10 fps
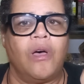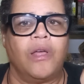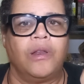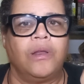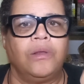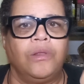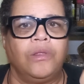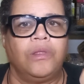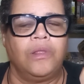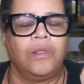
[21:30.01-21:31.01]
on
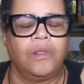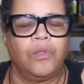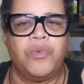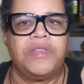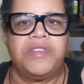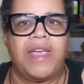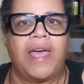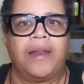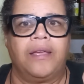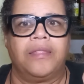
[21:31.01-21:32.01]

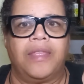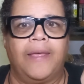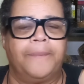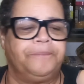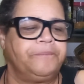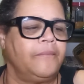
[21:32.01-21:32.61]
Louisiana that